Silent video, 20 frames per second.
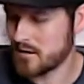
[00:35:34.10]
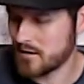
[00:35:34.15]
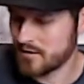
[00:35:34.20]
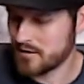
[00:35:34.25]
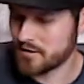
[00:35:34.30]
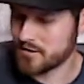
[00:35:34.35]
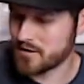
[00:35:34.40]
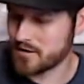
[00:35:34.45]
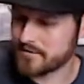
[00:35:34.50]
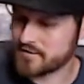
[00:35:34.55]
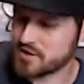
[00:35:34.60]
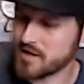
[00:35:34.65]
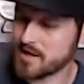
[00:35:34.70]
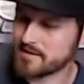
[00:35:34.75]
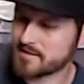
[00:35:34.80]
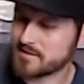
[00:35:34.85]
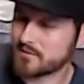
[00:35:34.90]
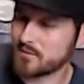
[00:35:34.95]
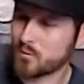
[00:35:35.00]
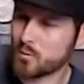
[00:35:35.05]
you're going to have a
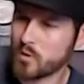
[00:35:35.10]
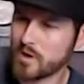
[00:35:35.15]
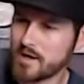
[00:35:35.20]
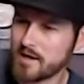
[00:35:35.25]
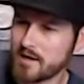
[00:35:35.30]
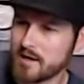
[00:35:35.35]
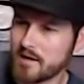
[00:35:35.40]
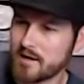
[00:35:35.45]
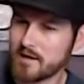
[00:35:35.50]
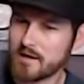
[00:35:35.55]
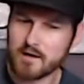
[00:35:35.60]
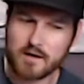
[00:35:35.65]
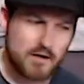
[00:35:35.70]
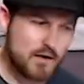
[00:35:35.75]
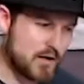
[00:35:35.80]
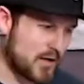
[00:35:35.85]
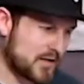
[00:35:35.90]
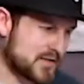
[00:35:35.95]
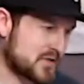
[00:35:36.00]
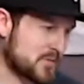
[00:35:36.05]
chance to win
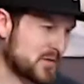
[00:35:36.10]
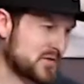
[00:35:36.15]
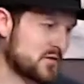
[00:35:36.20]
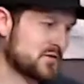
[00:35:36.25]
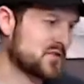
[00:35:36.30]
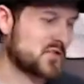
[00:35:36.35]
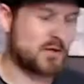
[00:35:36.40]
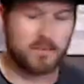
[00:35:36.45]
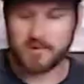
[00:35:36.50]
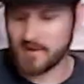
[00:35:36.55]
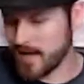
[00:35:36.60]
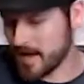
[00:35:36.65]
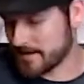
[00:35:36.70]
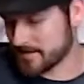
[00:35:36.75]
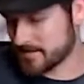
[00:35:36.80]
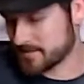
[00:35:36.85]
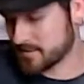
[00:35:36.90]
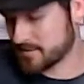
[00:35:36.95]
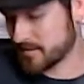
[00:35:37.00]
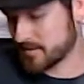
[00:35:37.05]
a Sipper Social Club
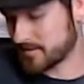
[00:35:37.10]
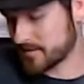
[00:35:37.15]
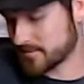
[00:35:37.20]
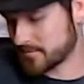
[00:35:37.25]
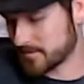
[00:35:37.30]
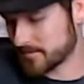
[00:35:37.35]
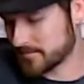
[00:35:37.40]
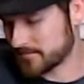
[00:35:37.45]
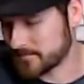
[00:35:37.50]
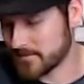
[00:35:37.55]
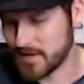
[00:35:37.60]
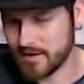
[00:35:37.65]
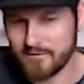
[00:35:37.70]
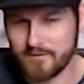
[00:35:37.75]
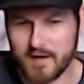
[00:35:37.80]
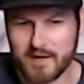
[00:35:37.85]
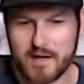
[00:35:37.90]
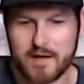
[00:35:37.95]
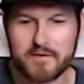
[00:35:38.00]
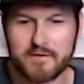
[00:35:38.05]
glass, just like this one, if
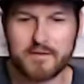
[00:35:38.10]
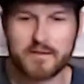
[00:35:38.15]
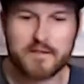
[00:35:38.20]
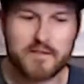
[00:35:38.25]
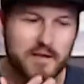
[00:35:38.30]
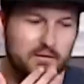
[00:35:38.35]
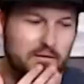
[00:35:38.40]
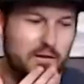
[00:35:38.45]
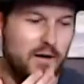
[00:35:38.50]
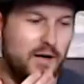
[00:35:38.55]
I get the thing wrong.